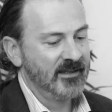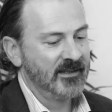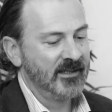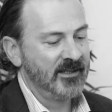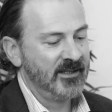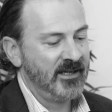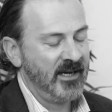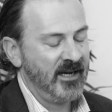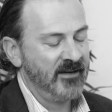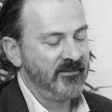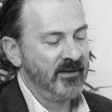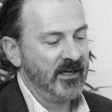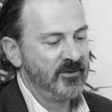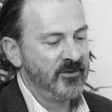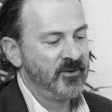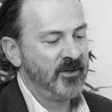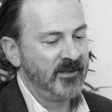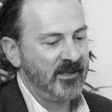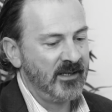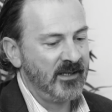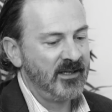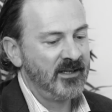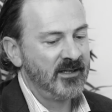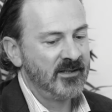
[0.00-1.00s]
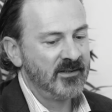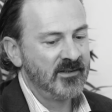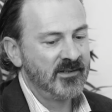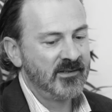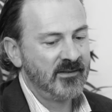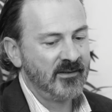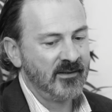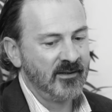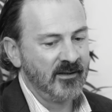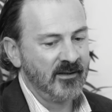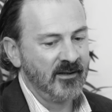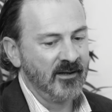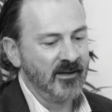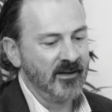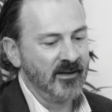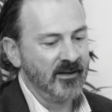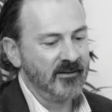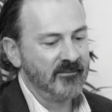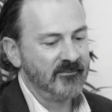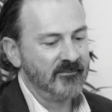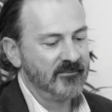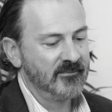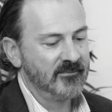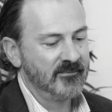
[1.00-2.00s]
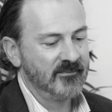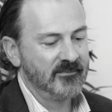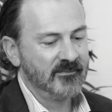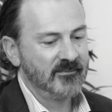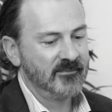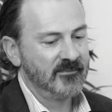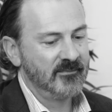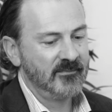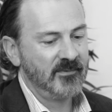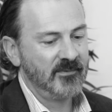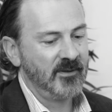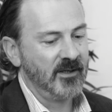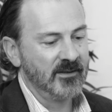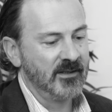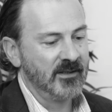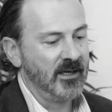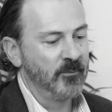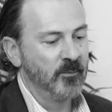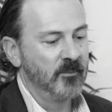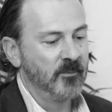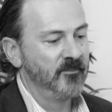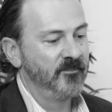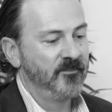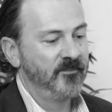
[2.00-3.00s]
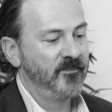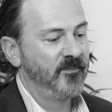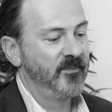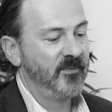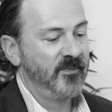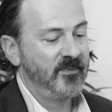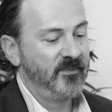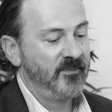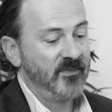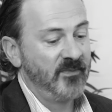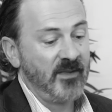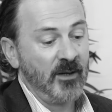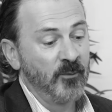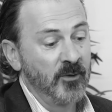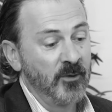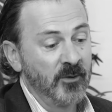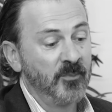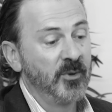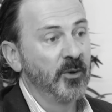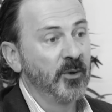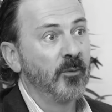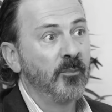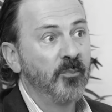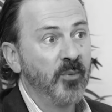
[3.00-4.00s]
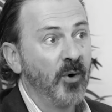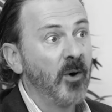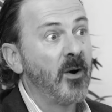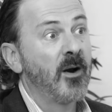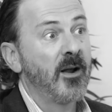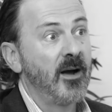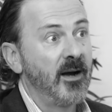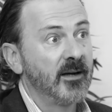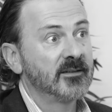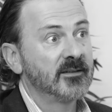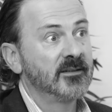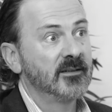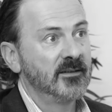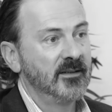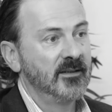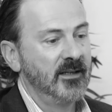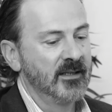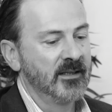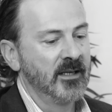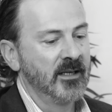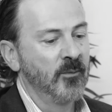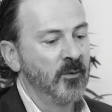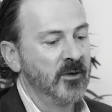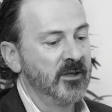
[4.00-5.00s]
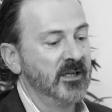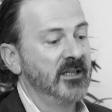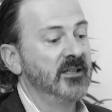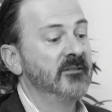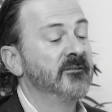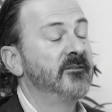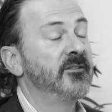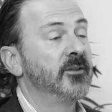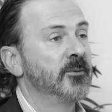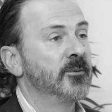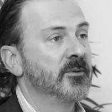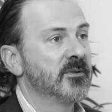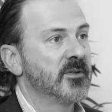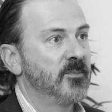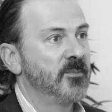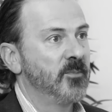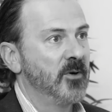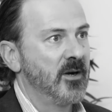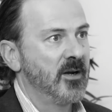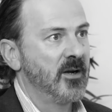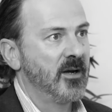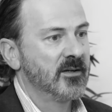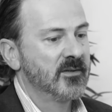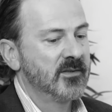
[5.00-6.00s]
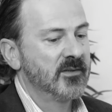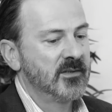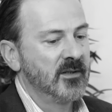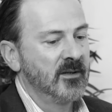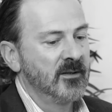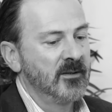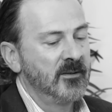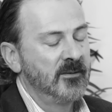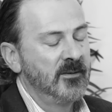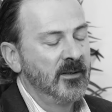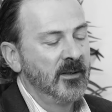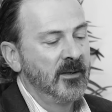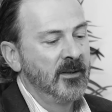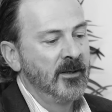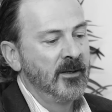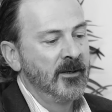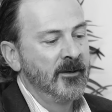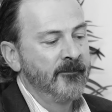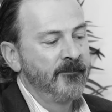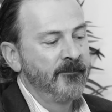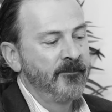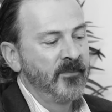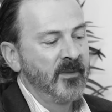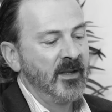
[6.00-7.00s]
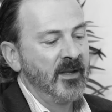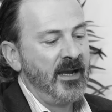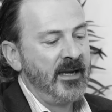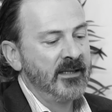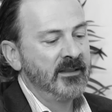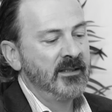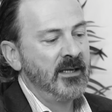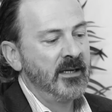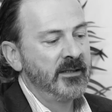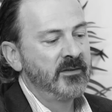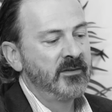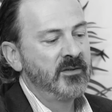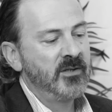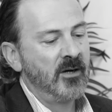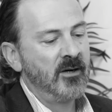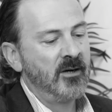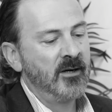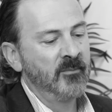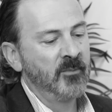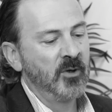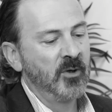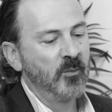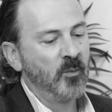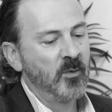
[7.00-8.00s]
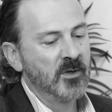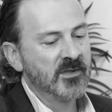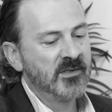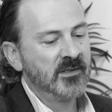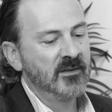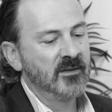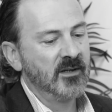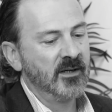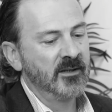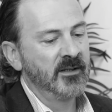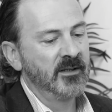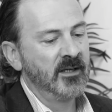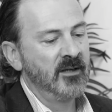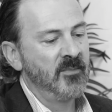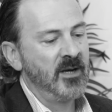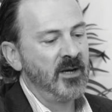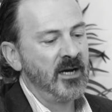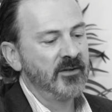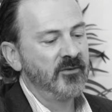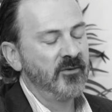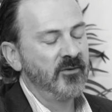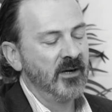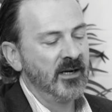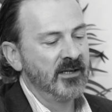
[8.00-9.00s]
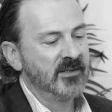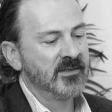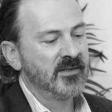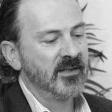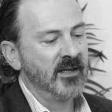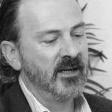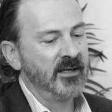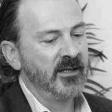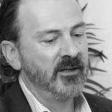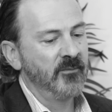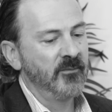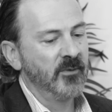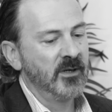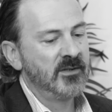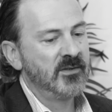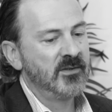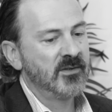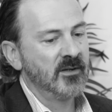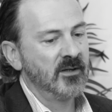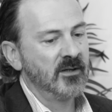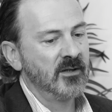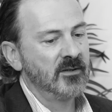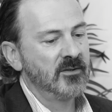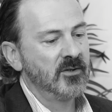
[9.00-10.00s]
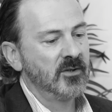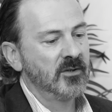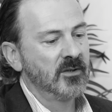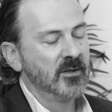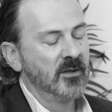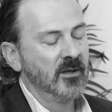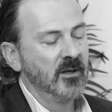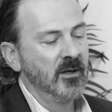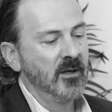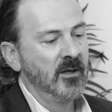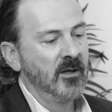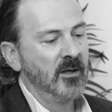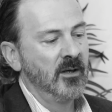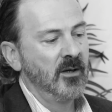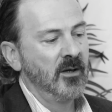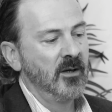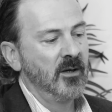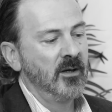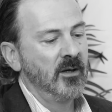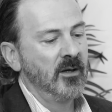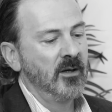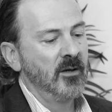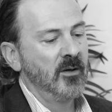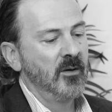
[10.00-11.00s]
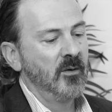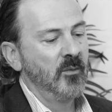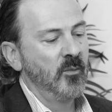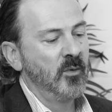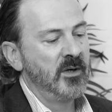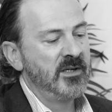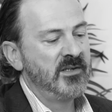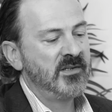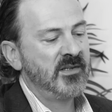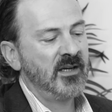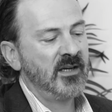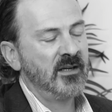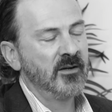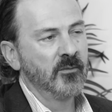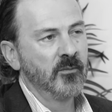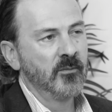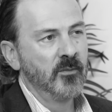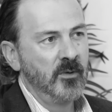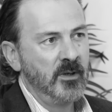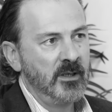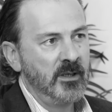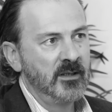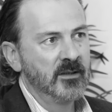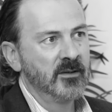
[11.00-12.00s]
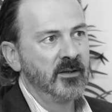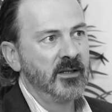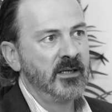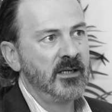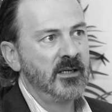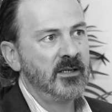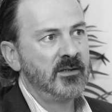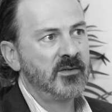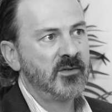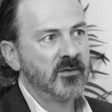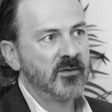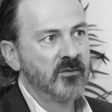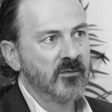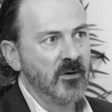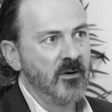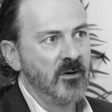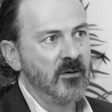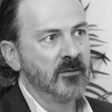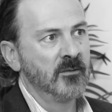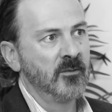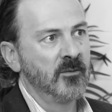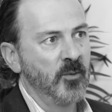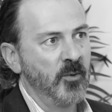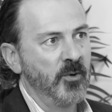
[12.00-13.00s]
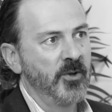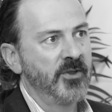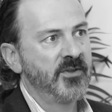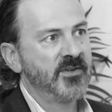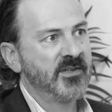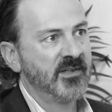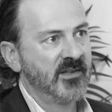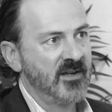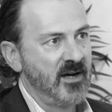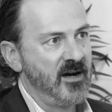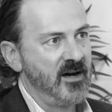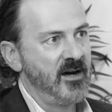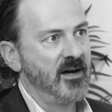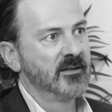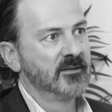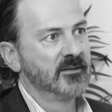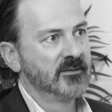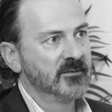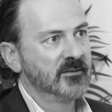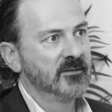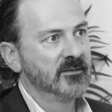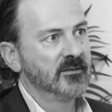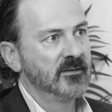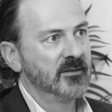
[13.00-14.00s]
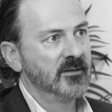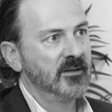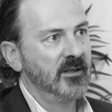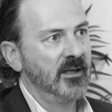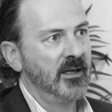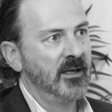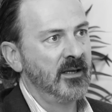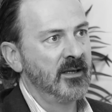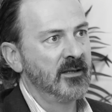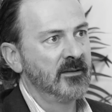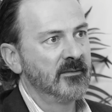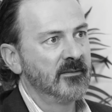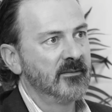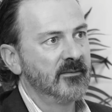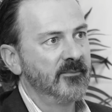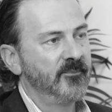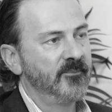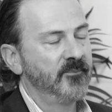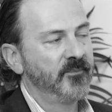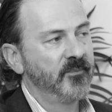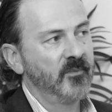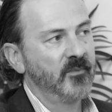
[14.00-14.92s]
and then you have engineers that are, you know, they they want to build product and they want to influence products. So at that time, it wasn't only about translating research. We set a really strong north star, and